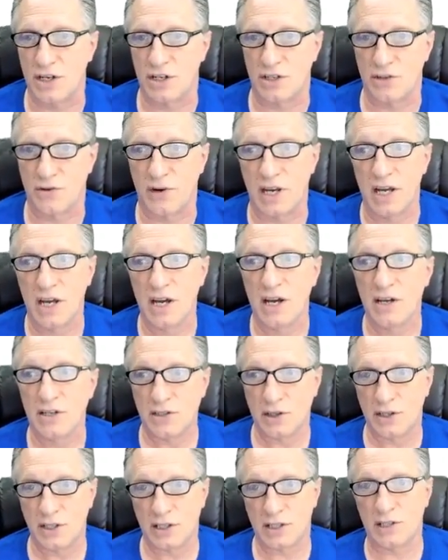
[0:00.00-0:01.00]
history.
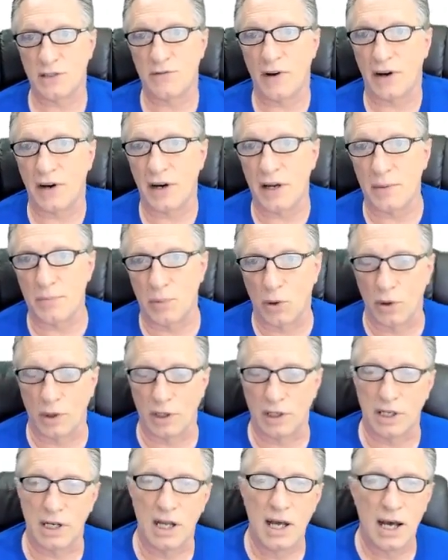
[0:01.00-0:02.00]
So this is very important.